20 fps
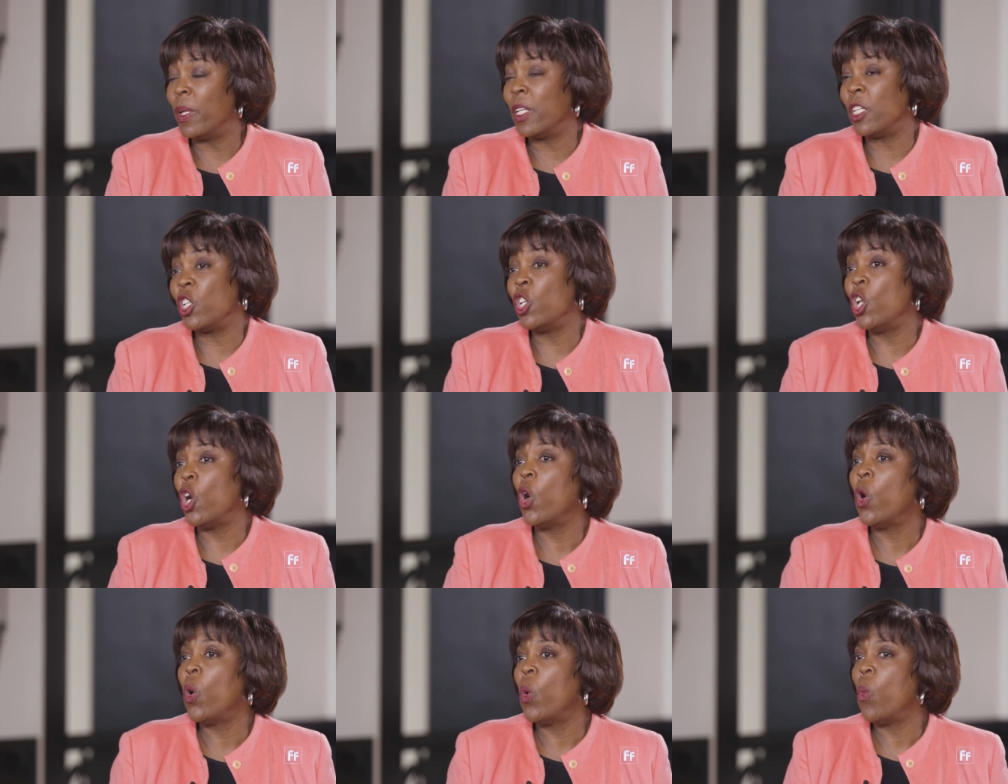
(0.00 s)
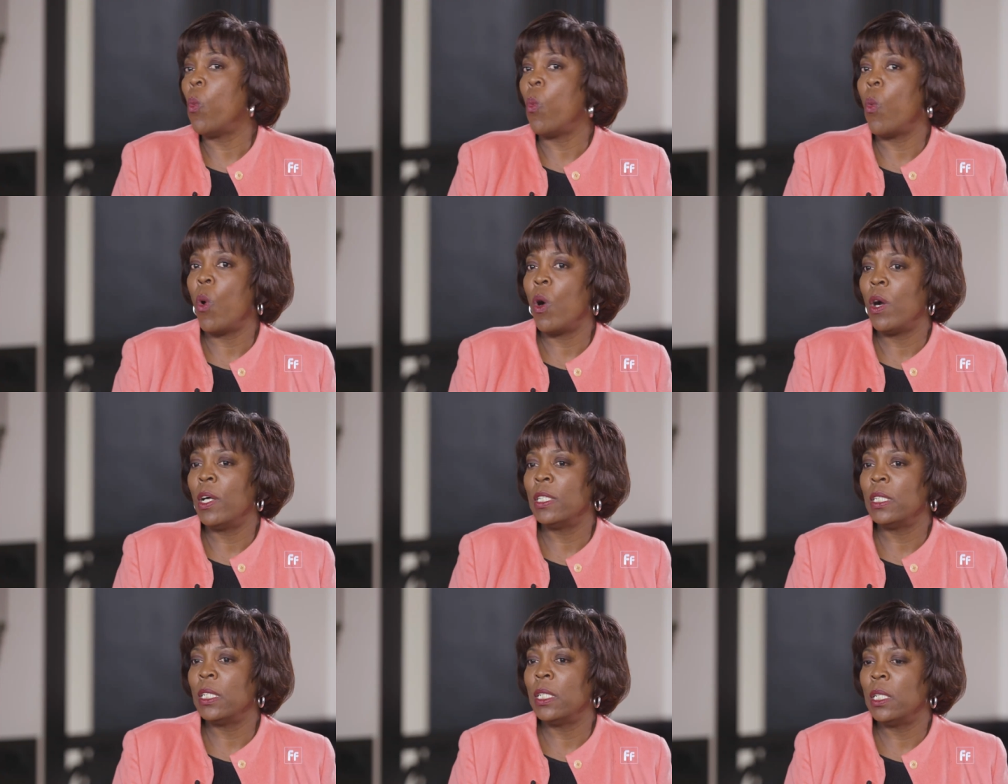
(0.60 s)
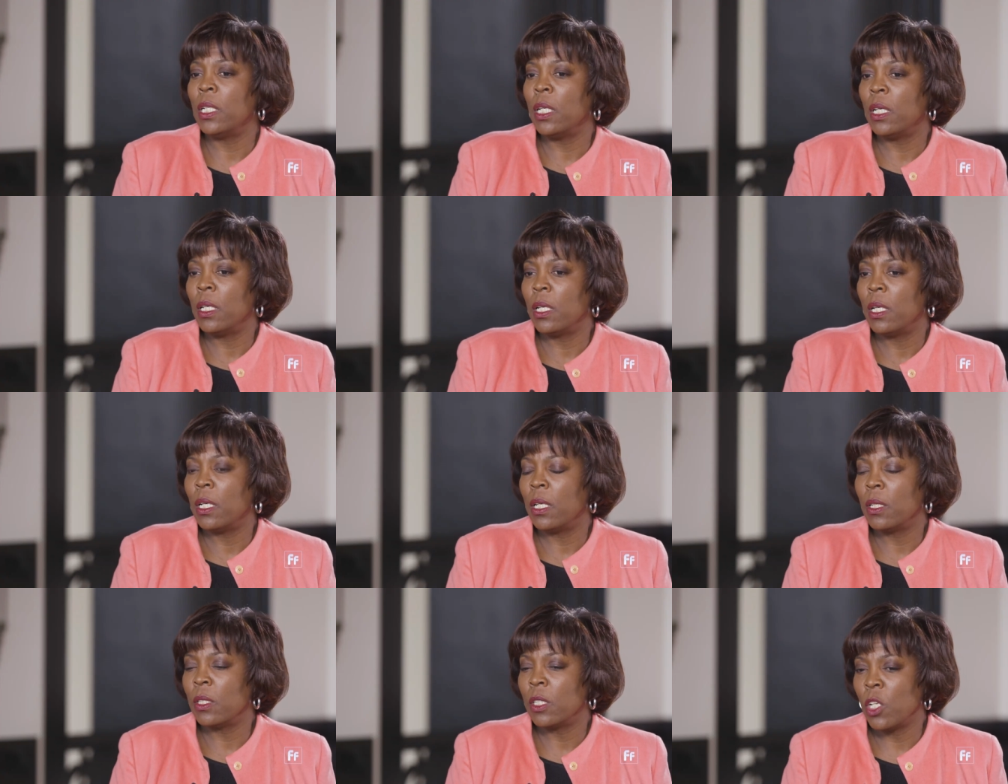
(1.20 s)
but no one,
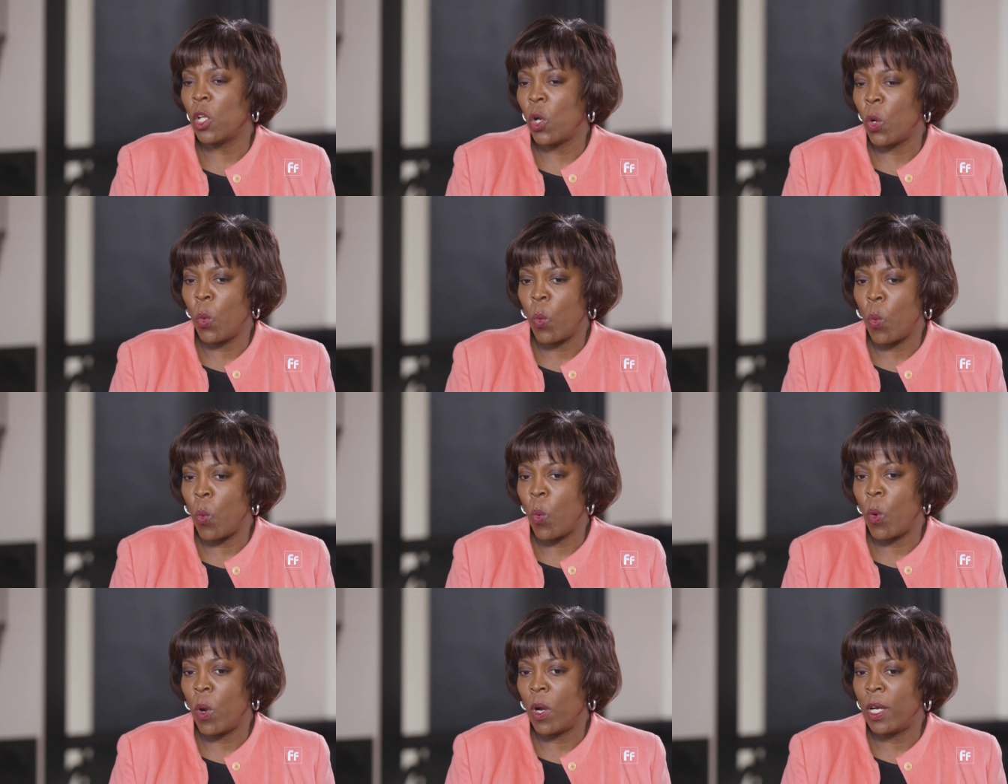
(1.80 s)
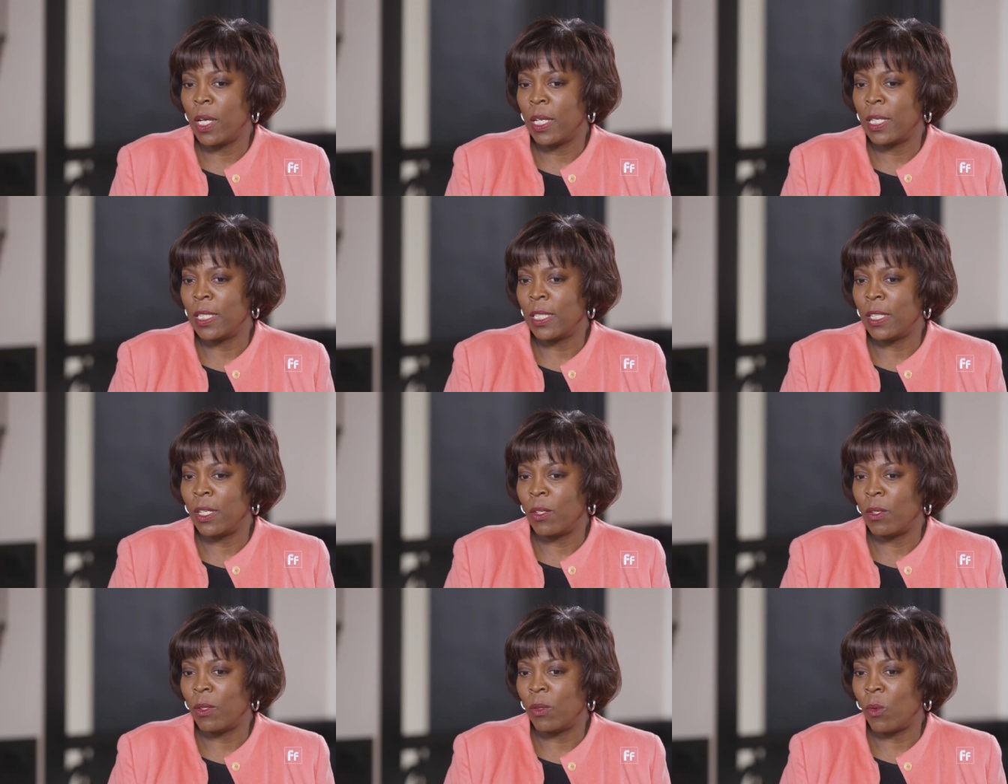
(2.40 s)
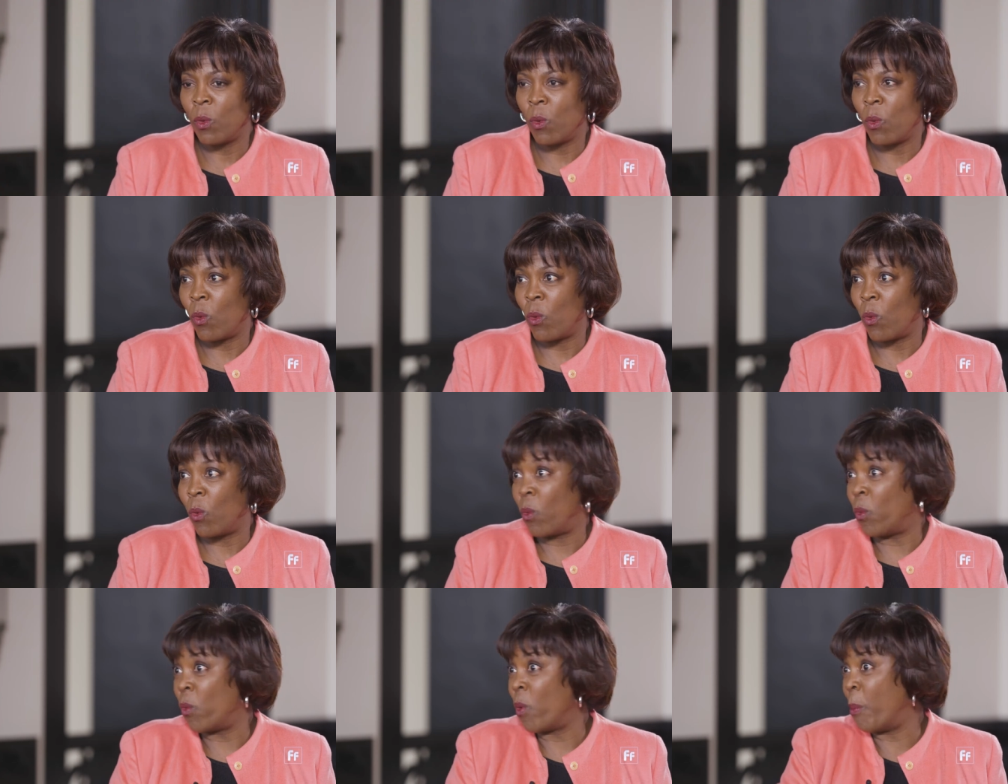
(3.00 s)
no one
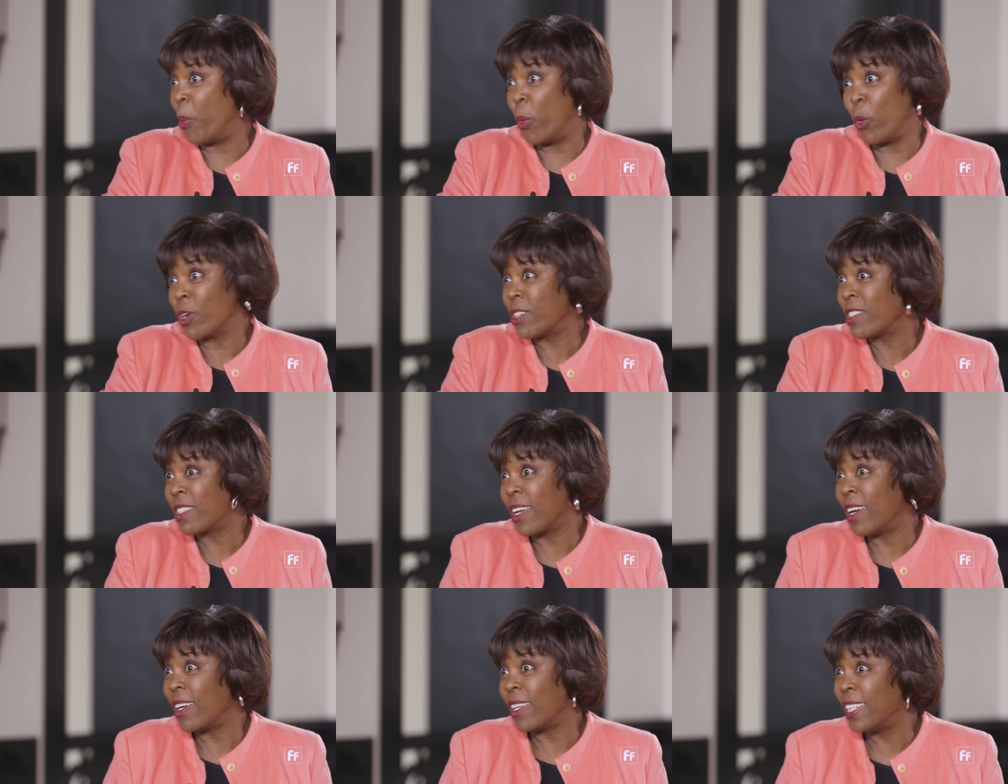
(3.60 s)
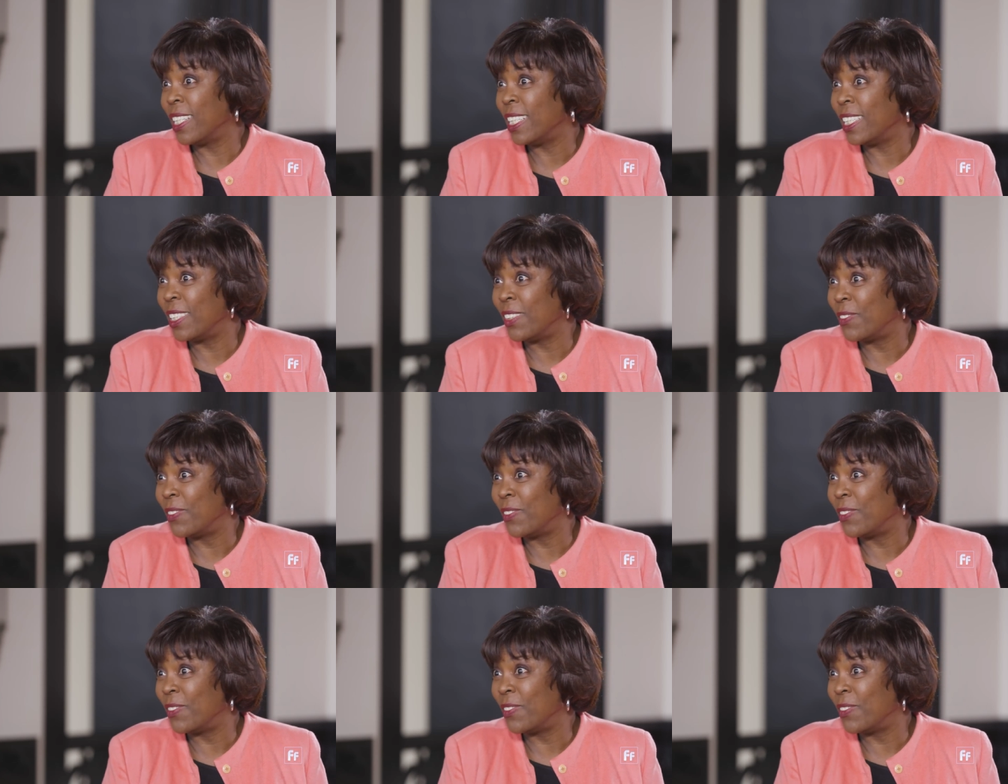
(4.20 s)
reports on it.